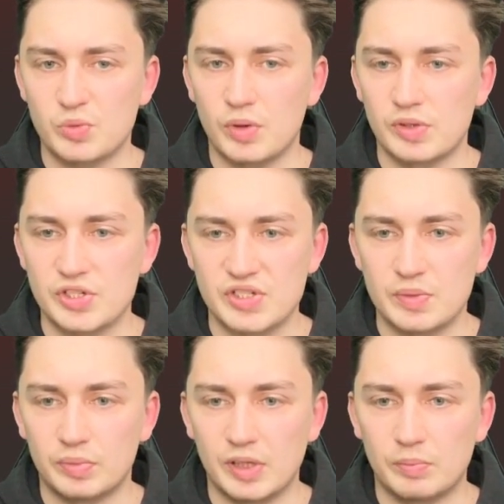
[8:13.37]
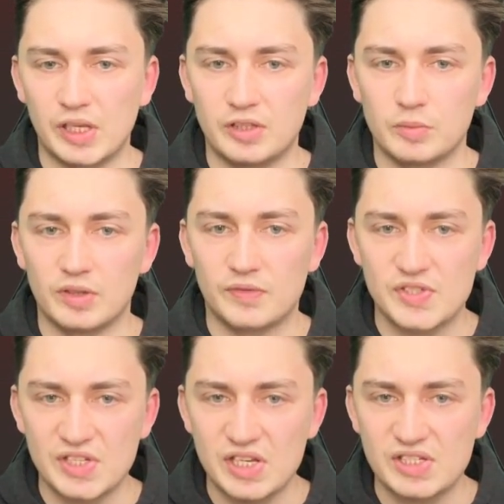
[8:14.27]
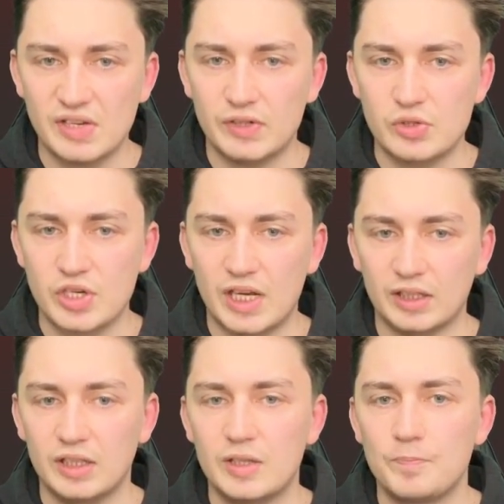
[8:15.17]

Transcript: we will just simply play the move c7 check,